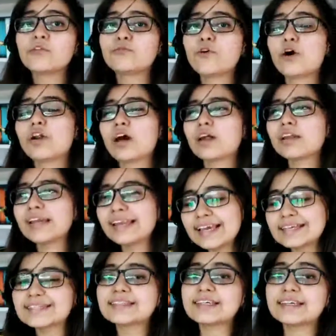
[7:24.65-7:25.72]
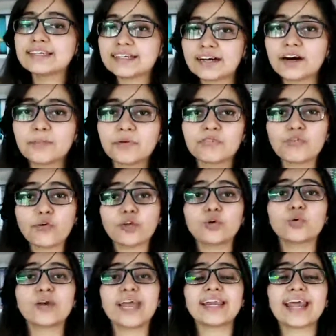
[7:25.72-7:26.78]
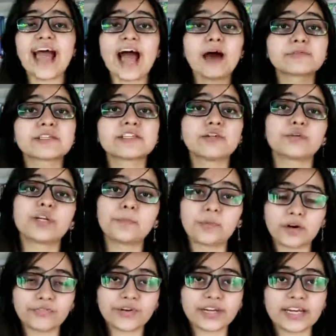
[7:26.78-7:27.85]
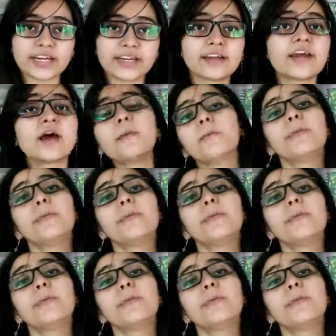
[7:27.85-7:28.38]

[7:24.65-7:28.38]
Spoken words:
for at least a year before you get absolutely perfect at it.